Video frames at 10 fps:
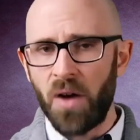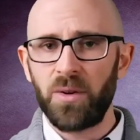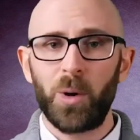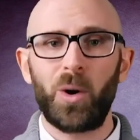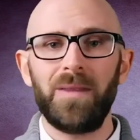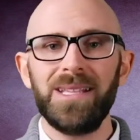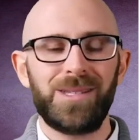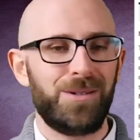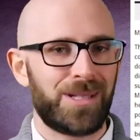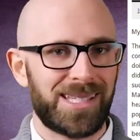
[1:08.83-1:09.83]
For more on this,
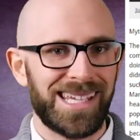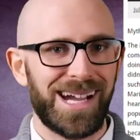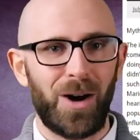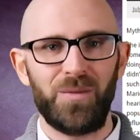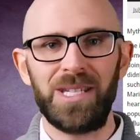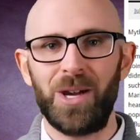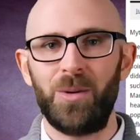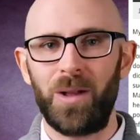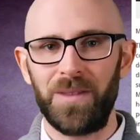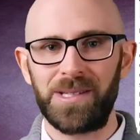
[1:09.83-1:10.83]
you can see our
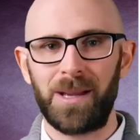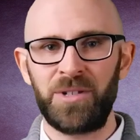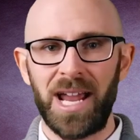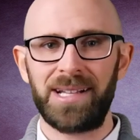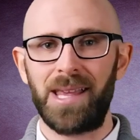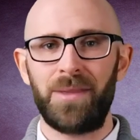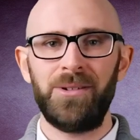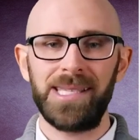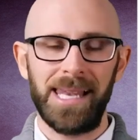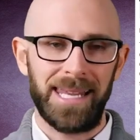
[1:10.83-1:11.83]
video on the subject, there
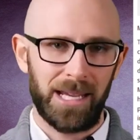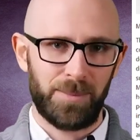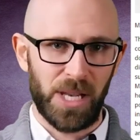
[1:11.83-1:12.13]
is a link